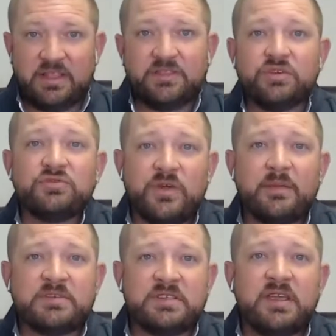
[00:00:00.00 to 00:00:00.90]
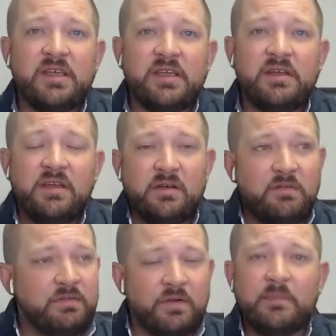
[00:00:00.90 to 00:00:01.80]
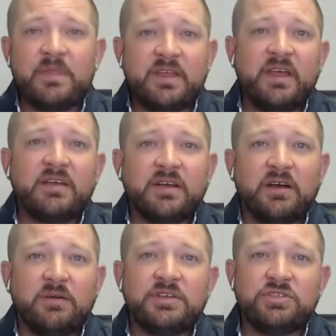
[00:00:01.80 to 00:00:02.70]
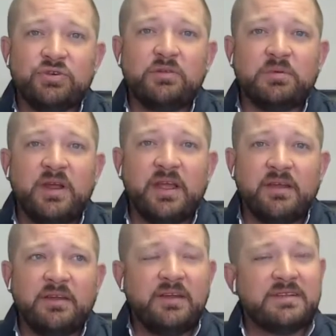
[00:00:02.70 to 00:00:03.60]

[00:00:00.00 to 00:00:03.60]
that those reps see from the get-go is your brand,